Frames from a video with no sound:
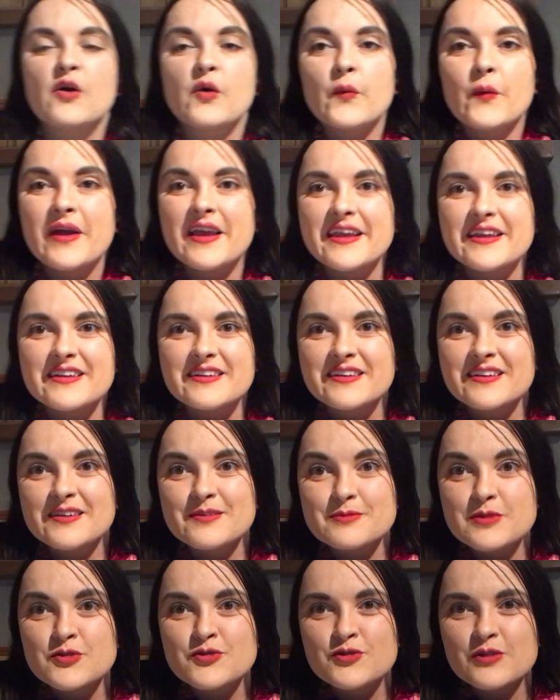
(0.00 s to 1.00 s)
Wait,
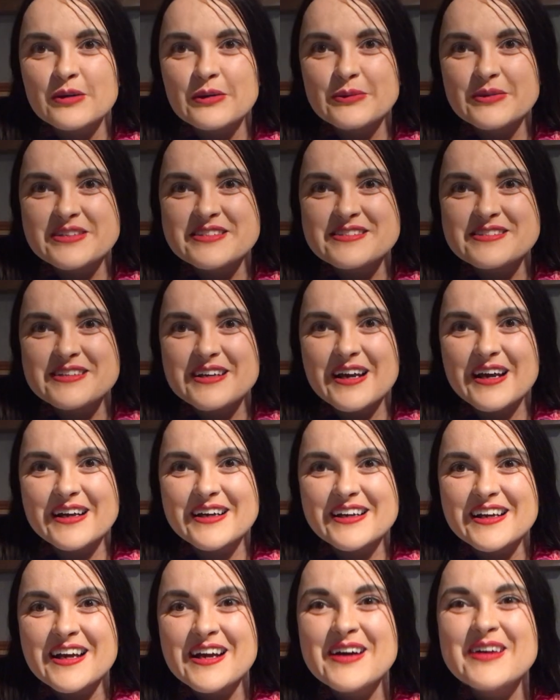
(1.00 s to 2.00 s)
before we start,
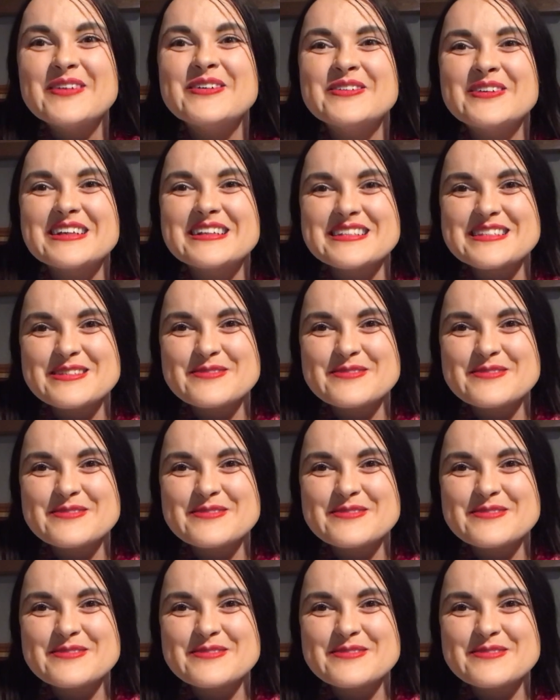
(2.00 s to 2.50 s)
what does